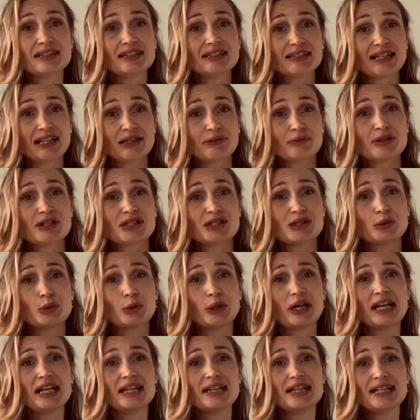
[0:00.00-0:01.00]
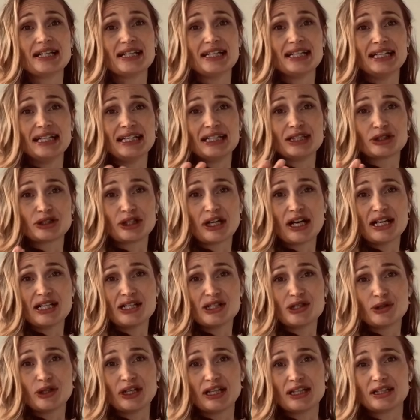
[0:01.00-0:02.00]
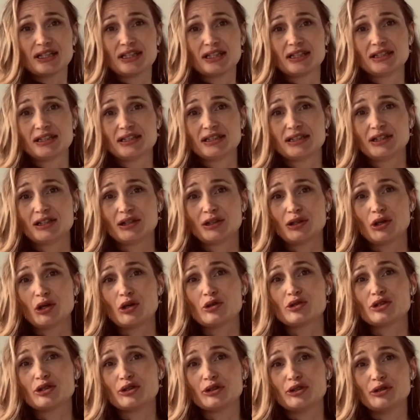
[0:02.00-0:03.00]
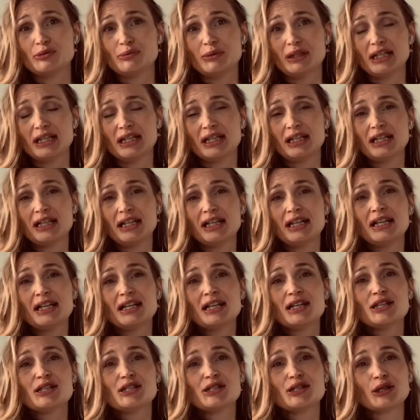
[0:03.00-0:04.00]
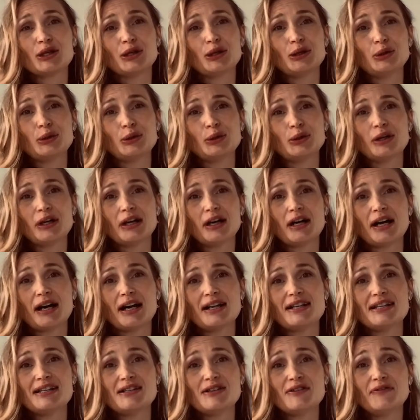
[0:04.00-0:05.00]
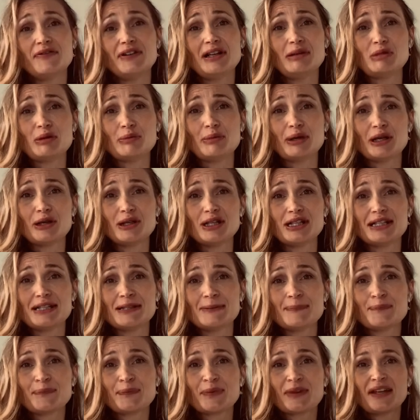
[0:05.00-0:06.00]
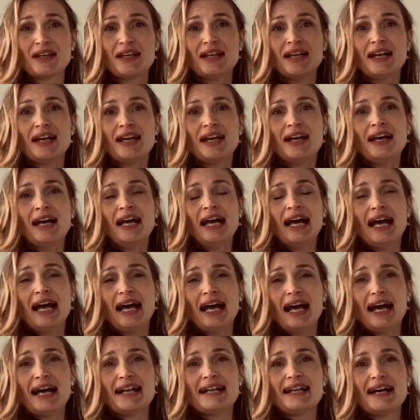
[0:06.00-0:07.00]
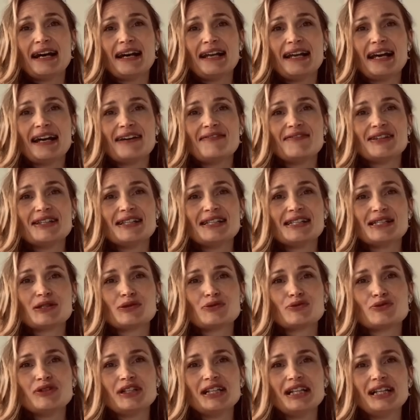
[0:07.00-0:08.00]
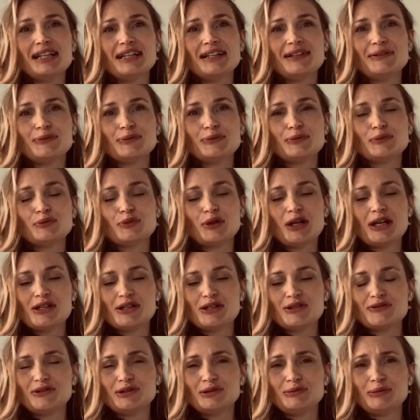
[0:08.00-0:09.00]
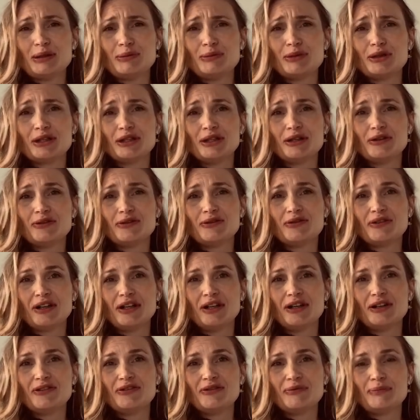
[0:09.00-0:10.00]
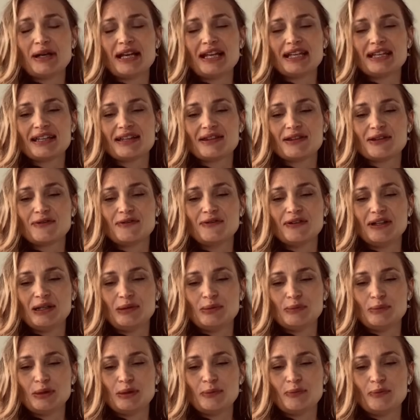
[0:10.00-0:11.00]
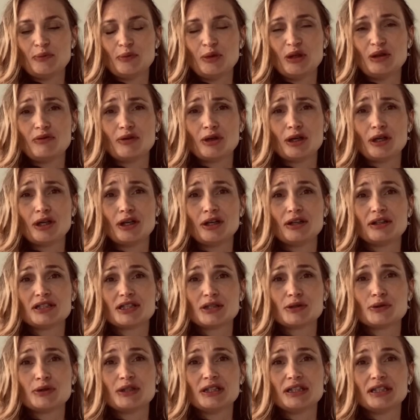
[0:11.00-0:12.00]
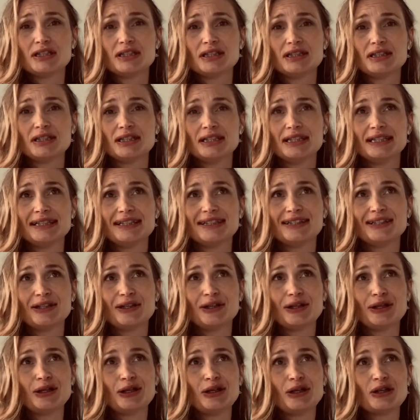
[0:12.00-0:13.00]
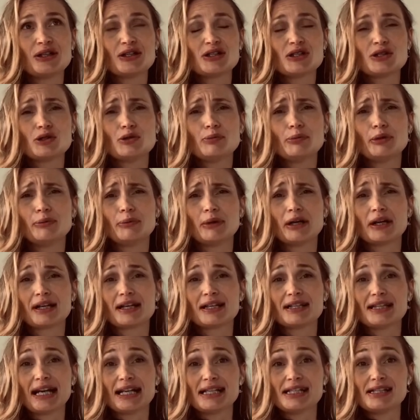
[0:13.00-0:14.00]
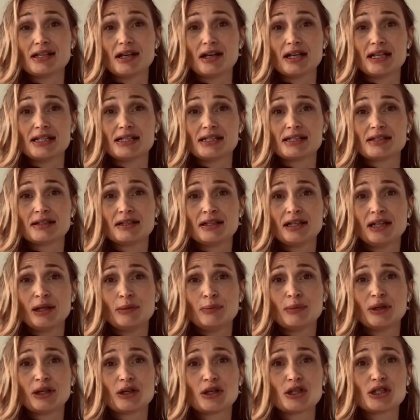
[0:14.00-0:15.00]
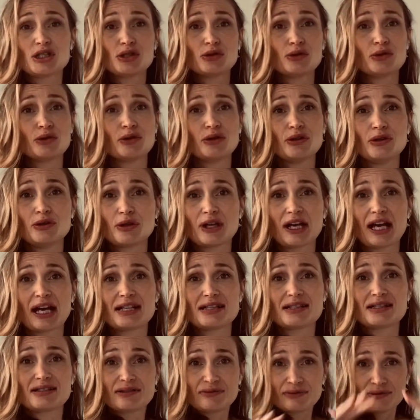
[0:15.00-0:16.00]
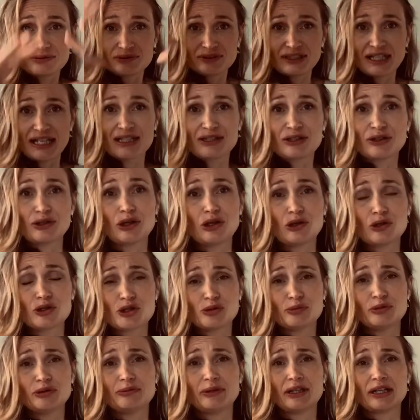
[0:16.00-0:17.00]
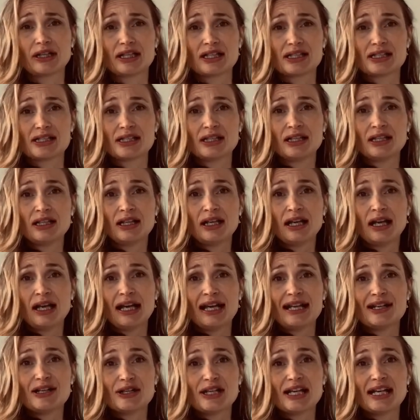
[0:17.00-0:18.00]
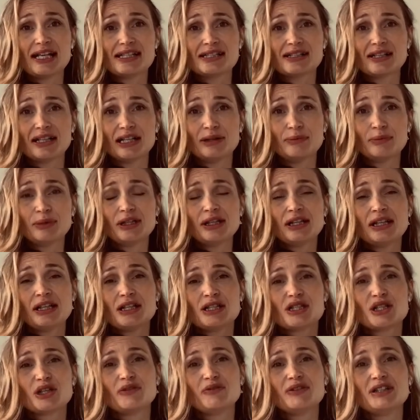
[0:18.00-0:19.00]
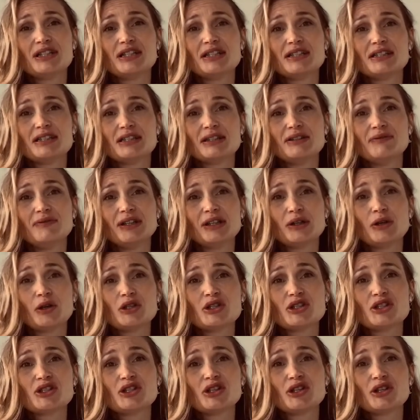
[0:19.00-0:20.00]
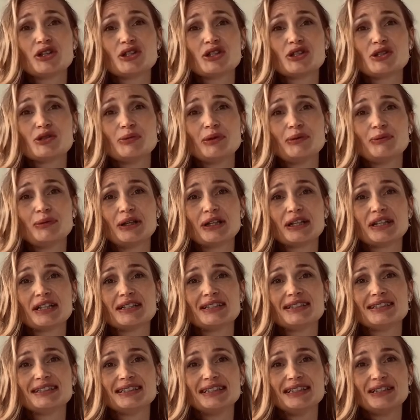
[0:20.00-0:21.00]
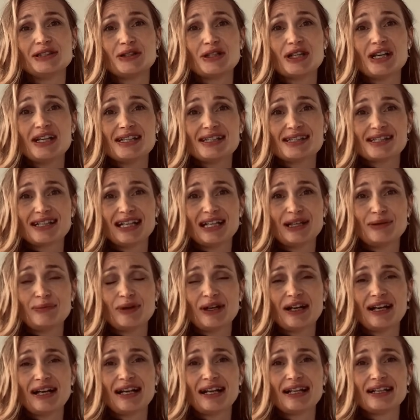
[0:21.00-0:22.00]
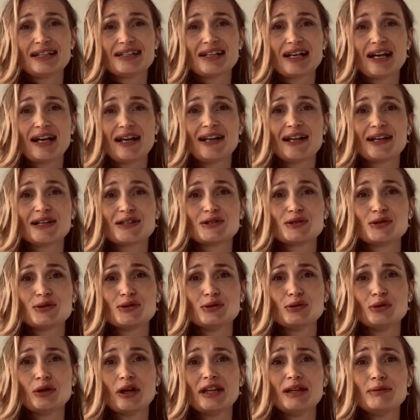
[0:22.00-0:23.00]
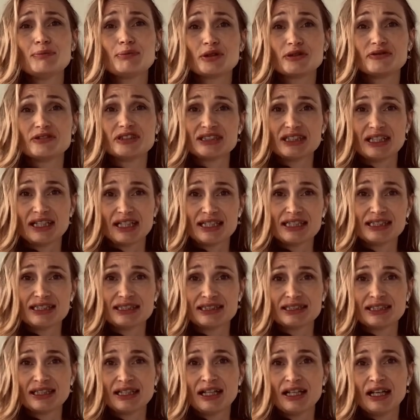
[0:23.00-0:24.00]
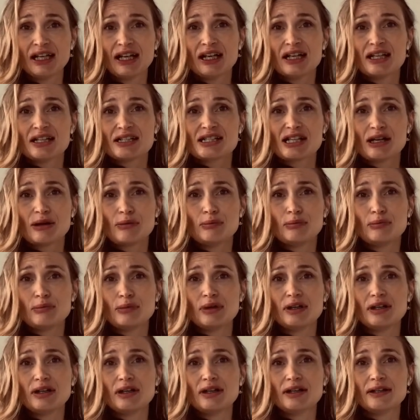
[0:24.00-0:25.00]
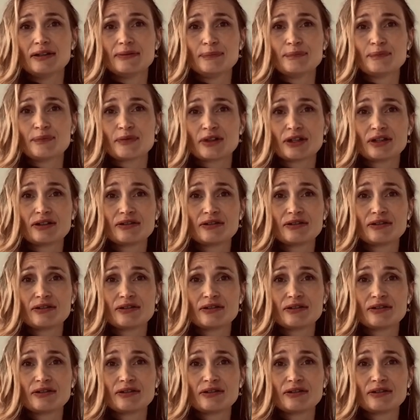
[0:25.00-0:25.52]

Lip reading: that was the way that he tried to get closer to me. So I did a film about it. And I have this really wonderful memory of making the film. We were shooting in the supermarket at night because you can't take the whole supermarket in the daytime. So we got the supermarket in the nighttime and I like to improvise some